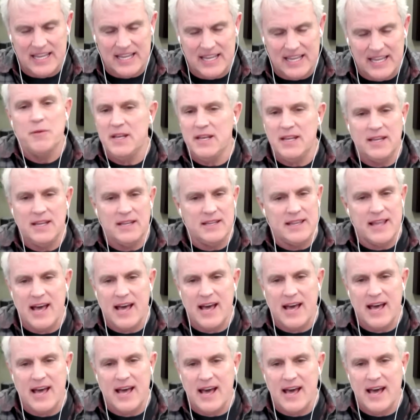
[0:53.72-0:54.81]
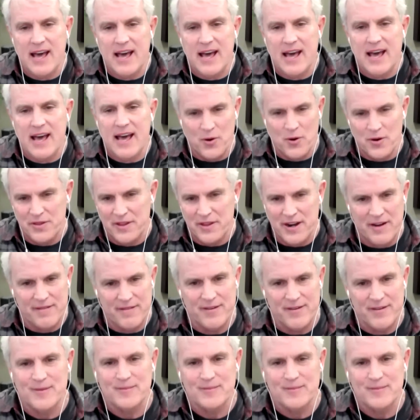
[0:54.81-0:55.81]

And we need that more than ever.